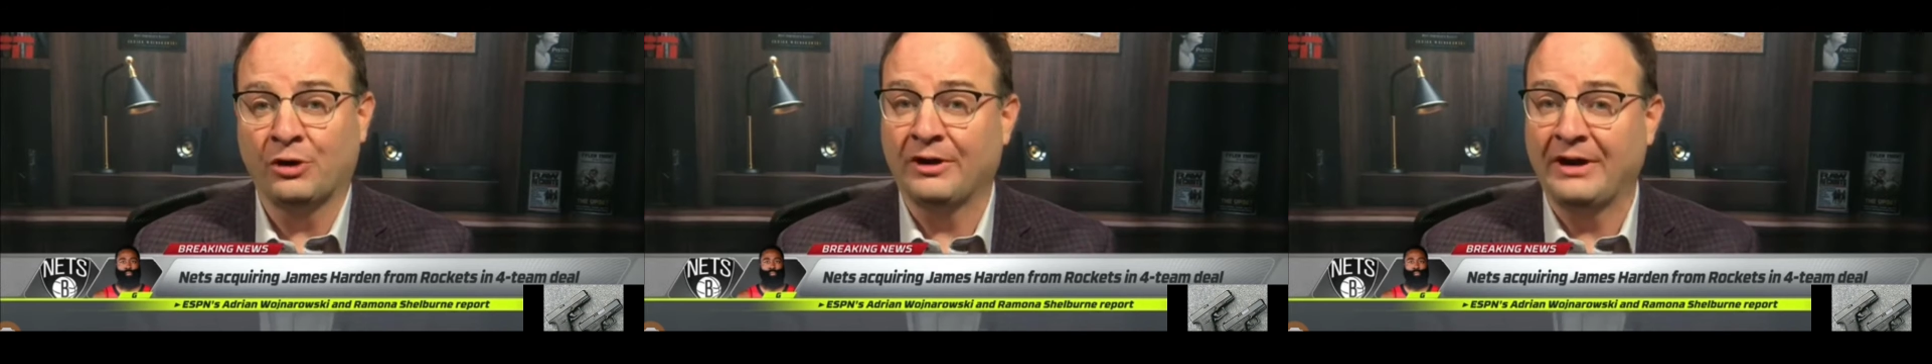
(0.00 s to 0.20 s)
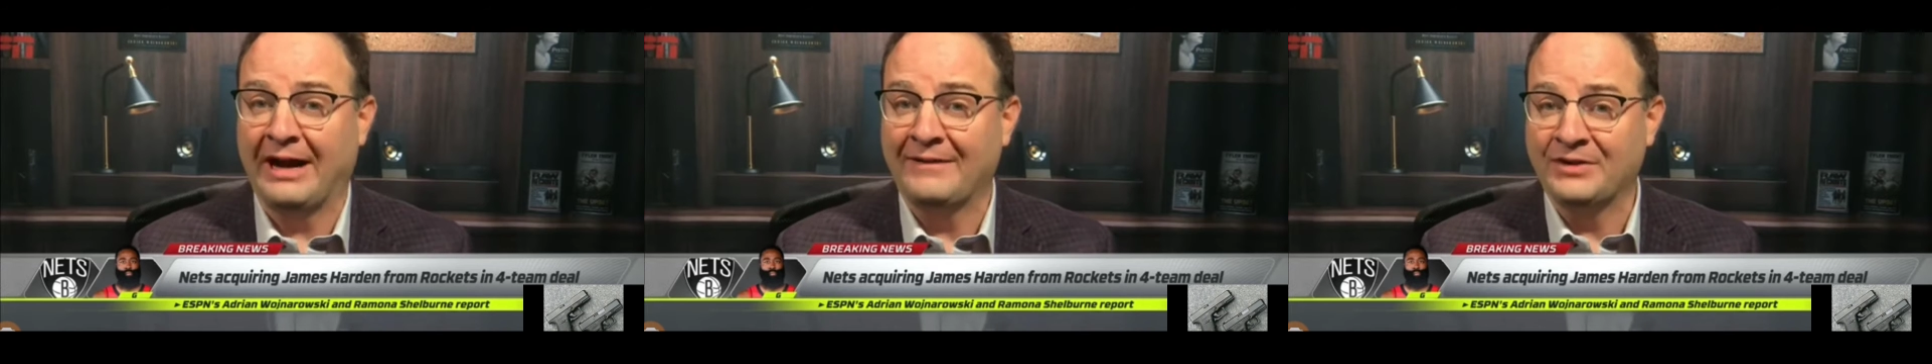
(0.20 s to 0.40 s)

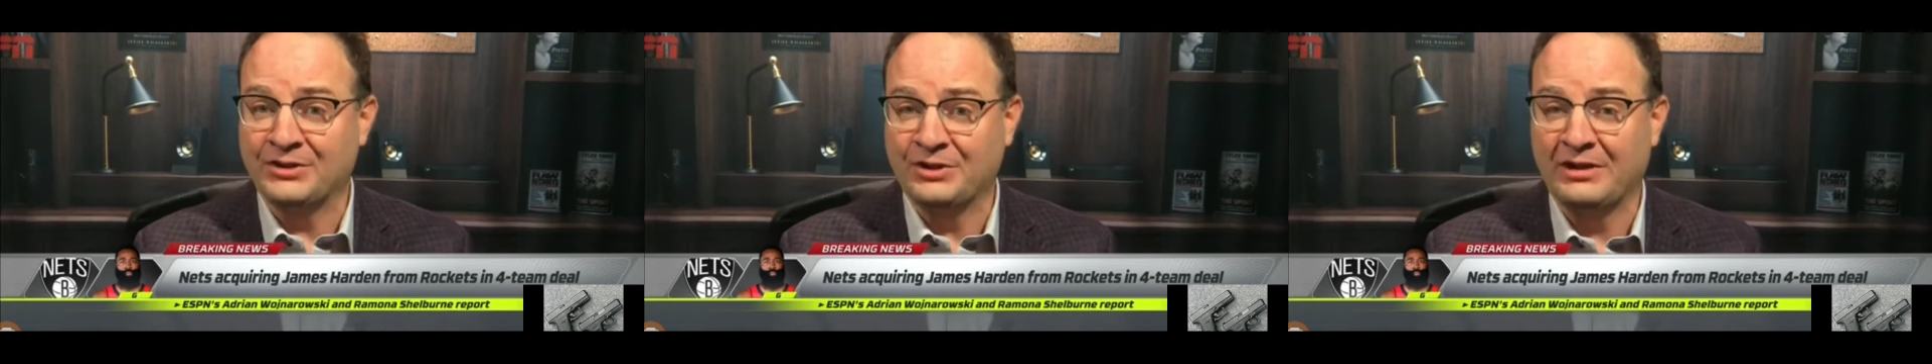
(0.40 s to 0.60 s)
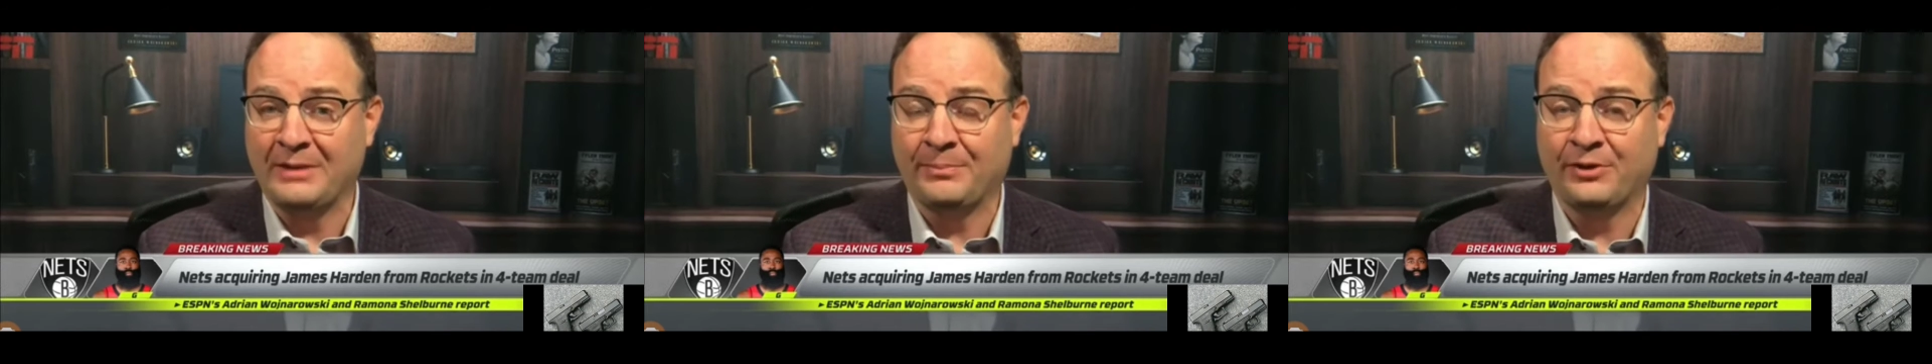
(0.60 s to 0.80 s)
Brooklyn.
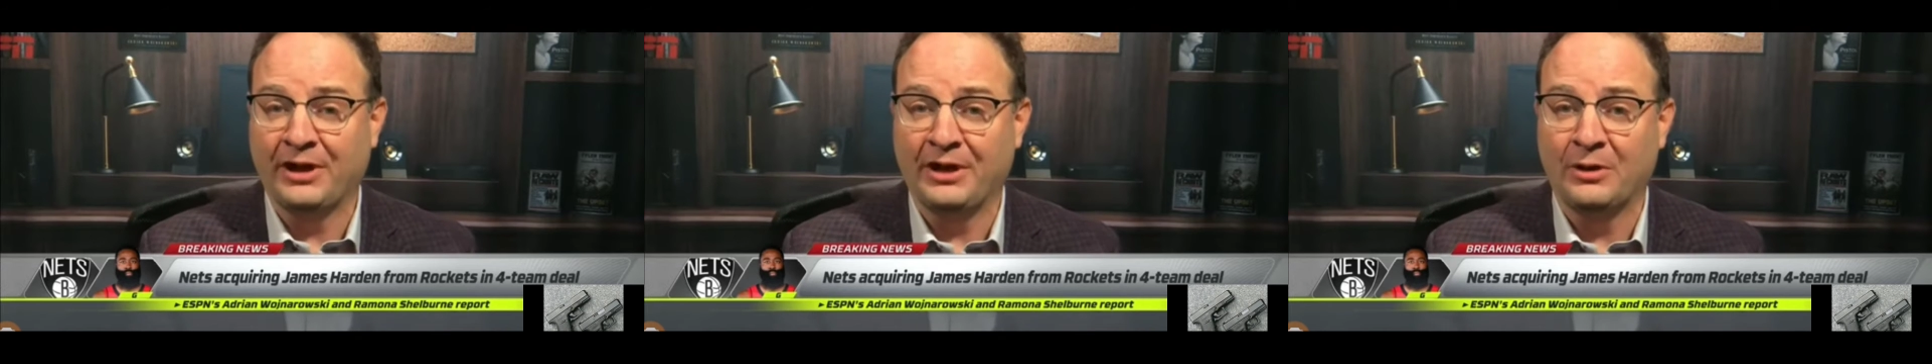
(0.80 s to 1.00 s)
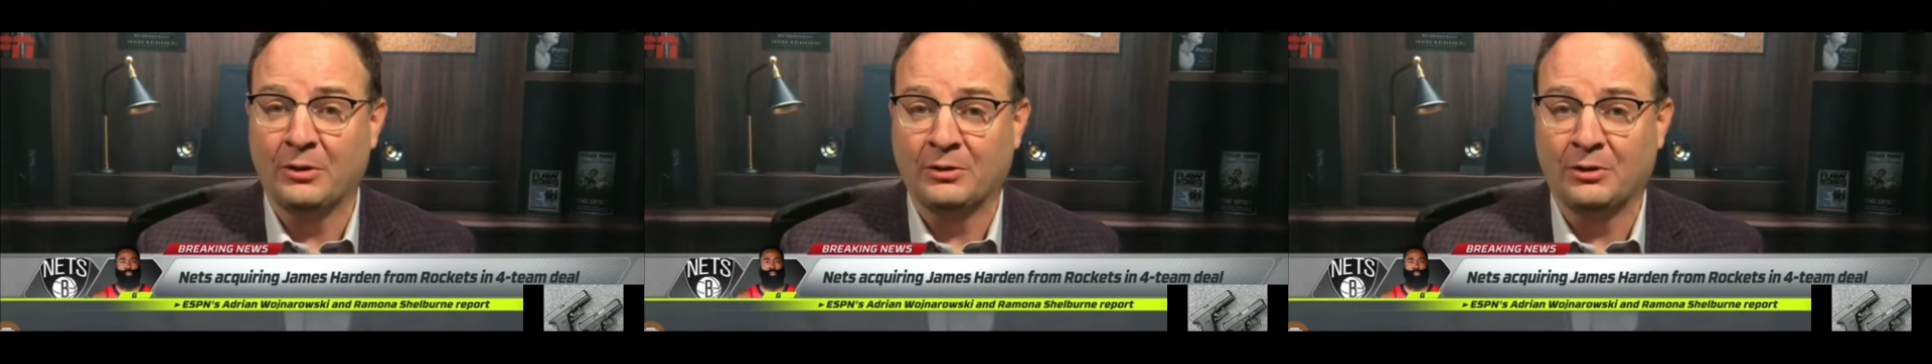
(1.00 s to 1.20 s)
Obviously, they
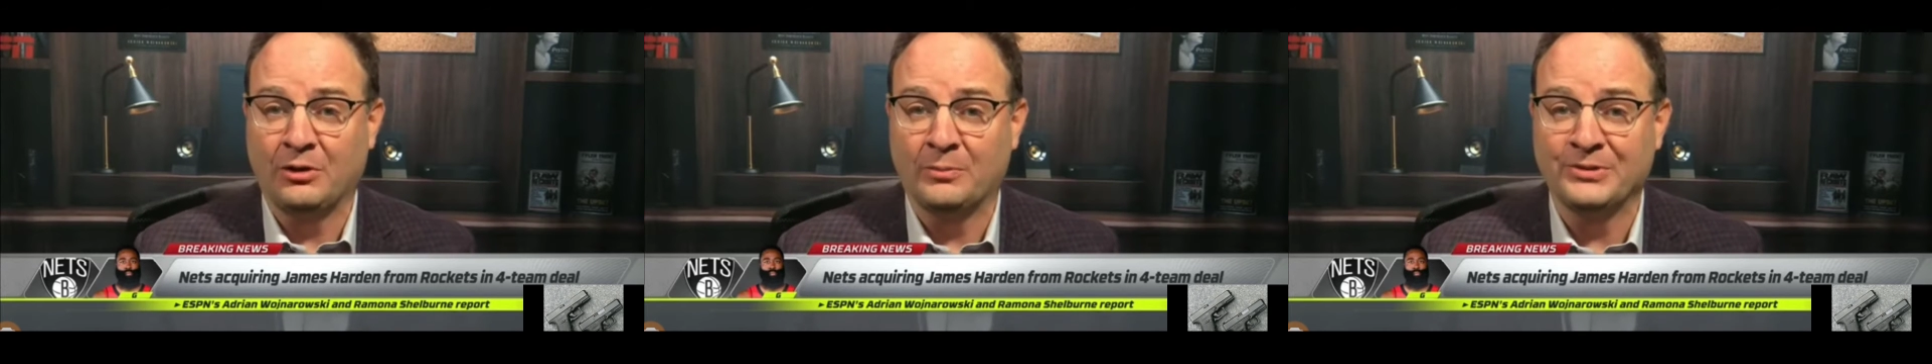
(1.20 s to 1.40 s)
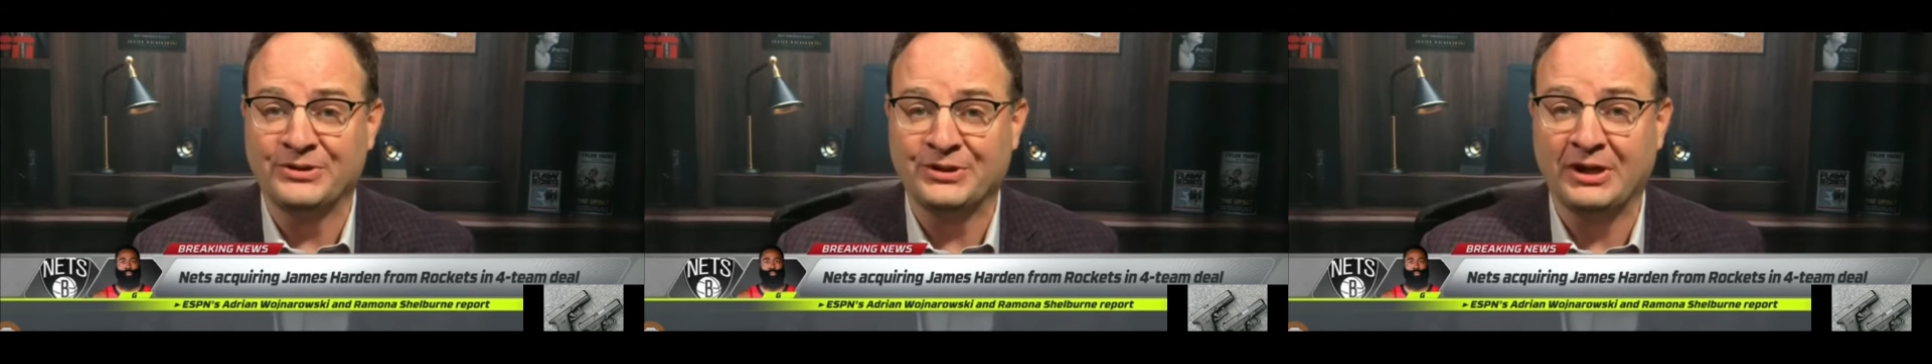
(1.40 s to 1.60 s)
played in
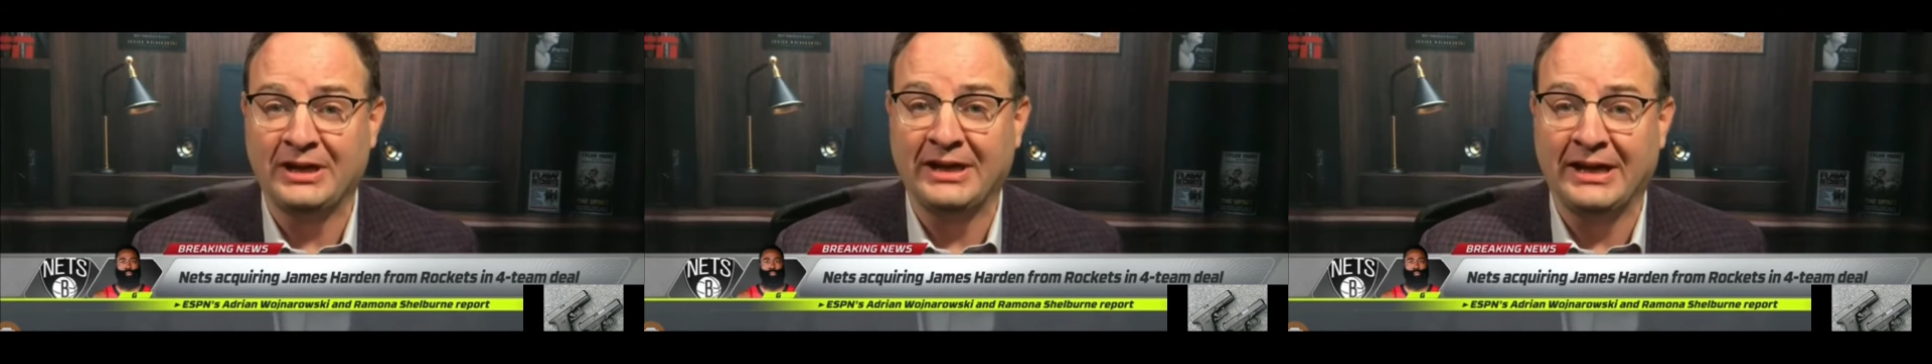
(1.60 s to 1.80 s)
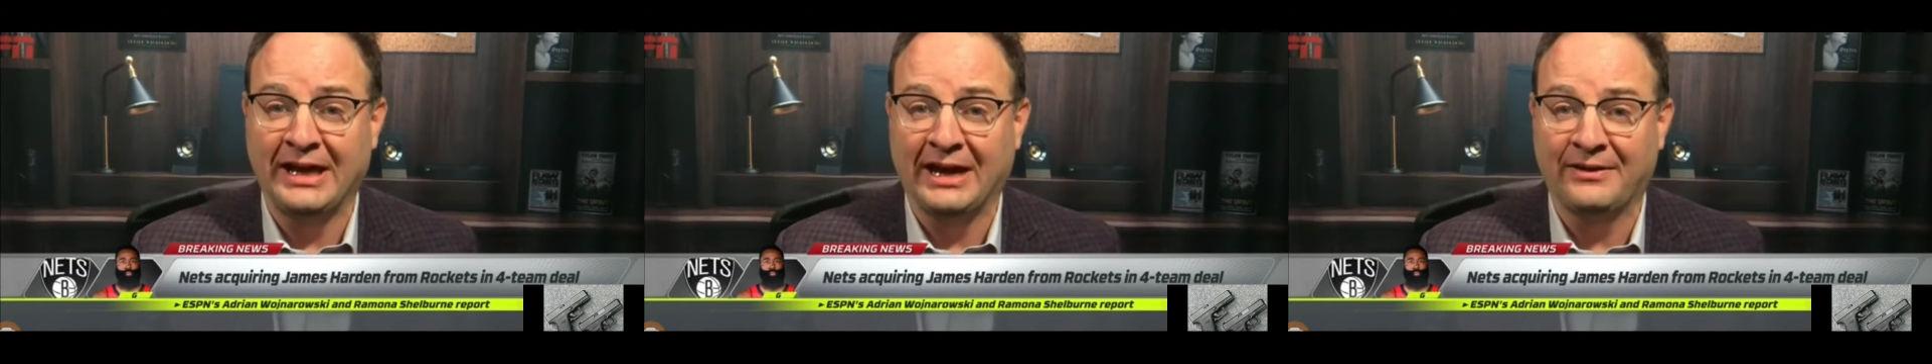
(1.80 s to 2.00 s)
Oklahoma
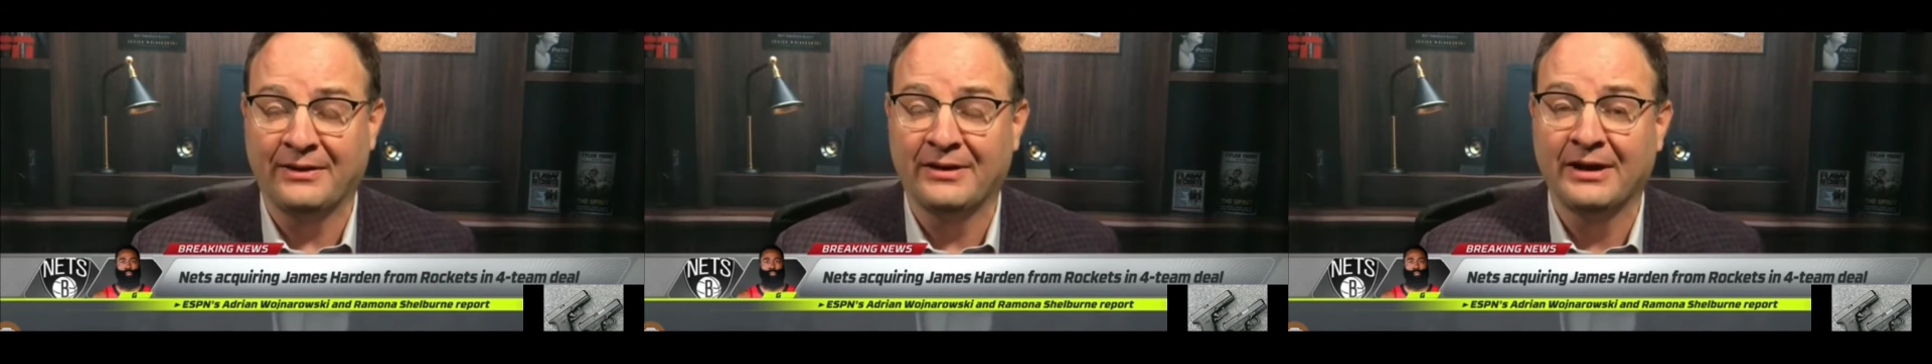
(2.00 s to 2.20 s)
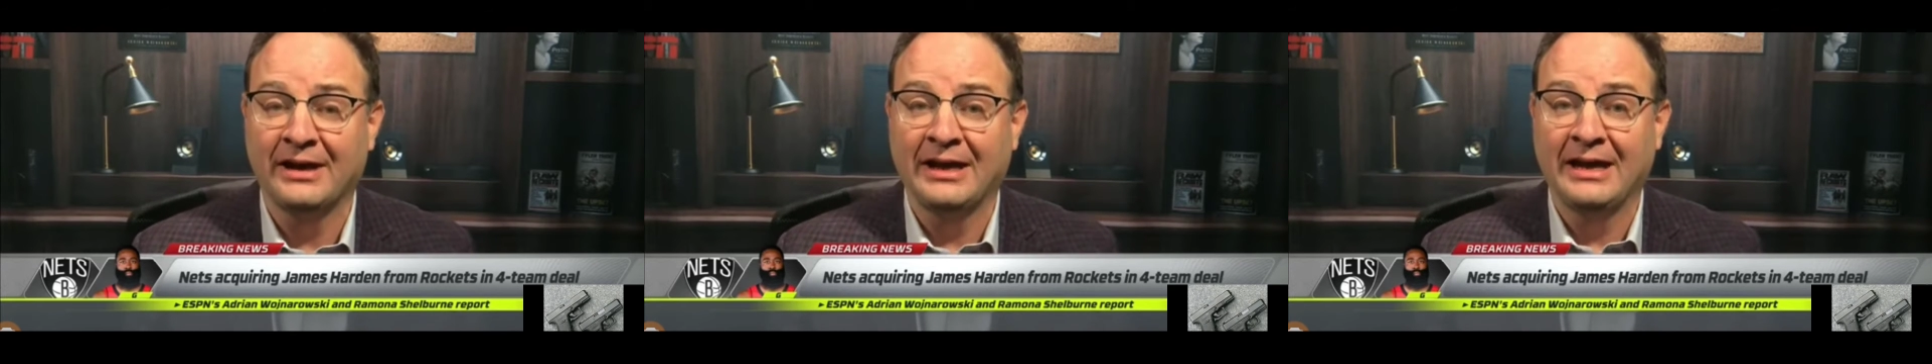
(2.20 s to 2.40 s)
City
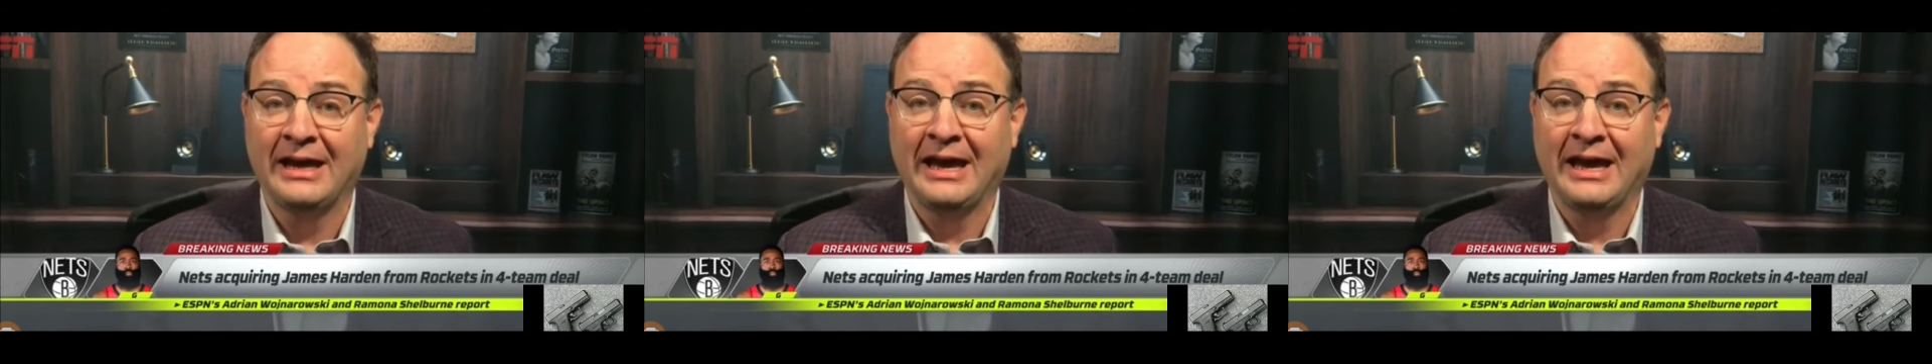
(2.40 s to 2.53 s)
together,